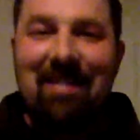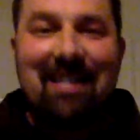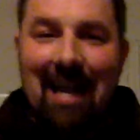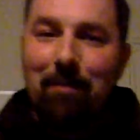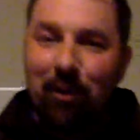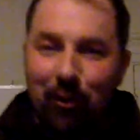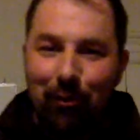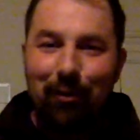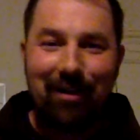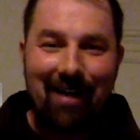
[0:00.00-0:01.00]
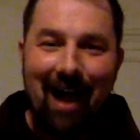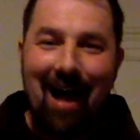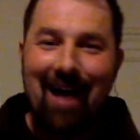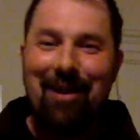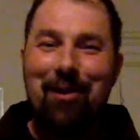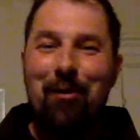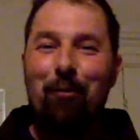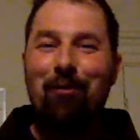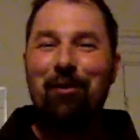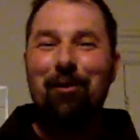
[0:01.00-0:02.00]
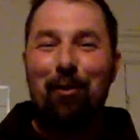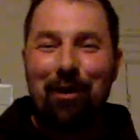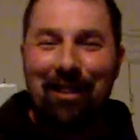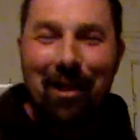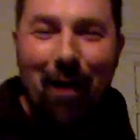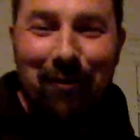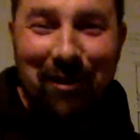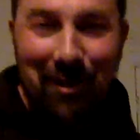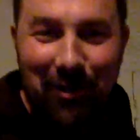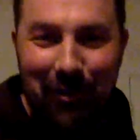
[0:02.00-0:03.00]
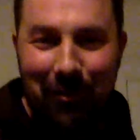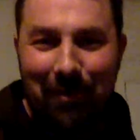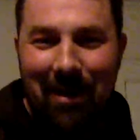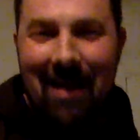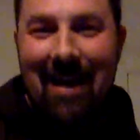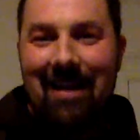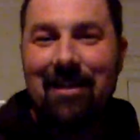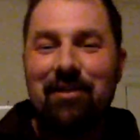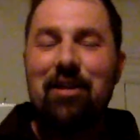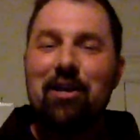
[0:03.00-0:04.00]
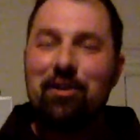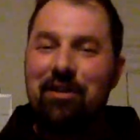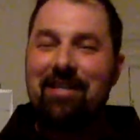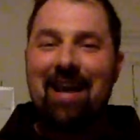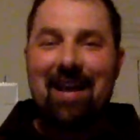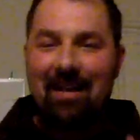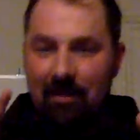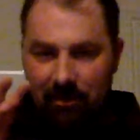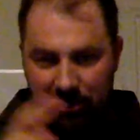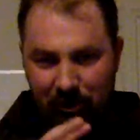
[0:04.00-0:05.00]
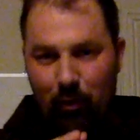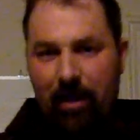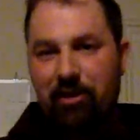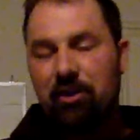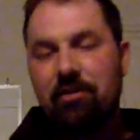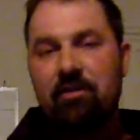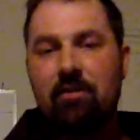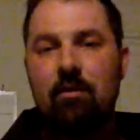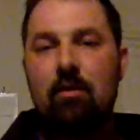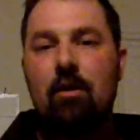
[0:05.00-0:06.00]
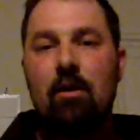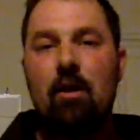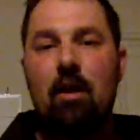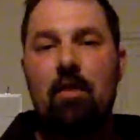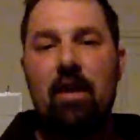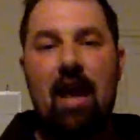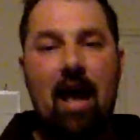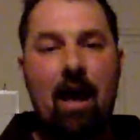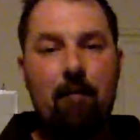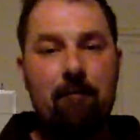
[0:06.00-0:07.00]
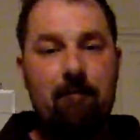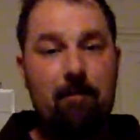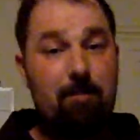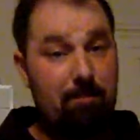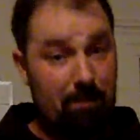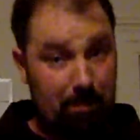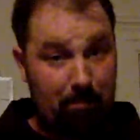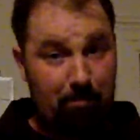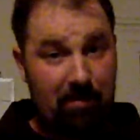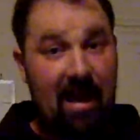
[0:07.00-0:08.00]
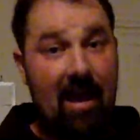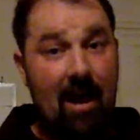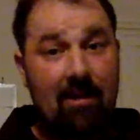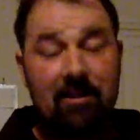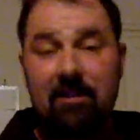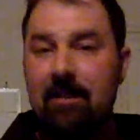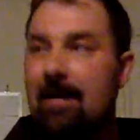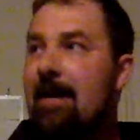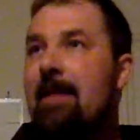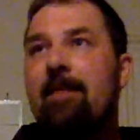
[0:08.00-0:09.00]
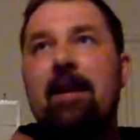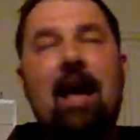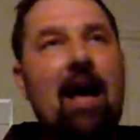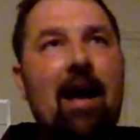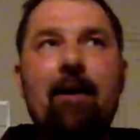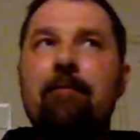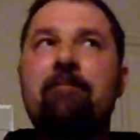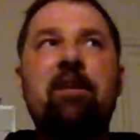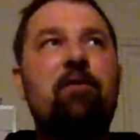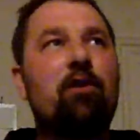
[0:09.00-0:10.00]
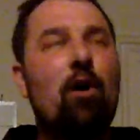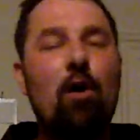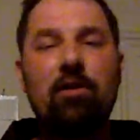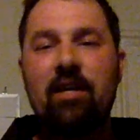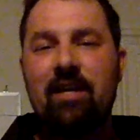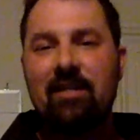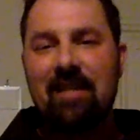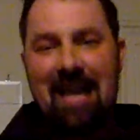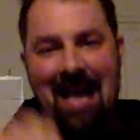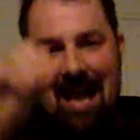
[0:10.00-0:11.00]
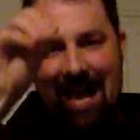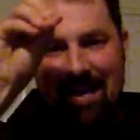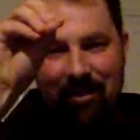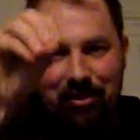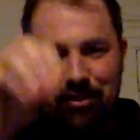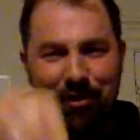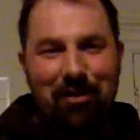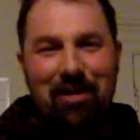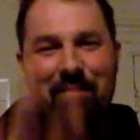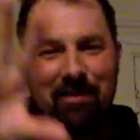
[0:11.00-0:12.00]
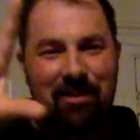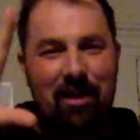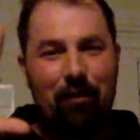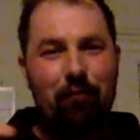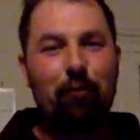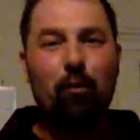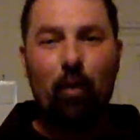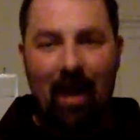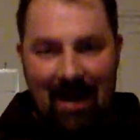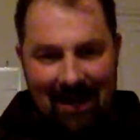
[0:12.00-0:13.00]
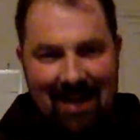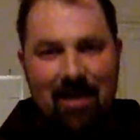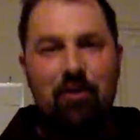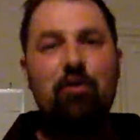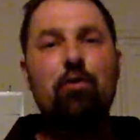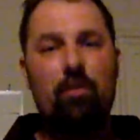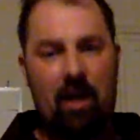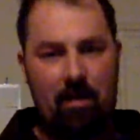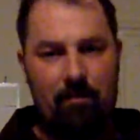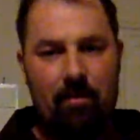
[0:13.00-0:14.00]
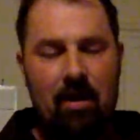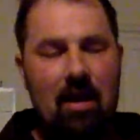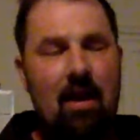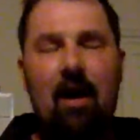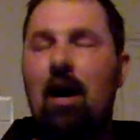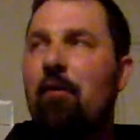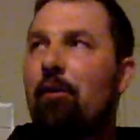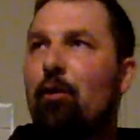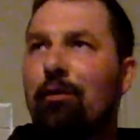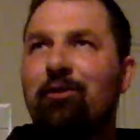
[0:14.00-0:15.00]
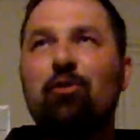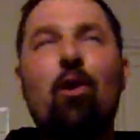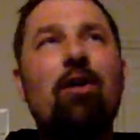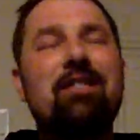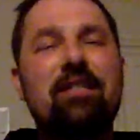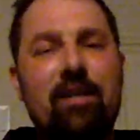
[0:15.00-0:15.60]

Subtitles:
typical God. What the Lord loves to do is to take situations that have chaos, that have difficulties, and insert himself right into them. The Lord draws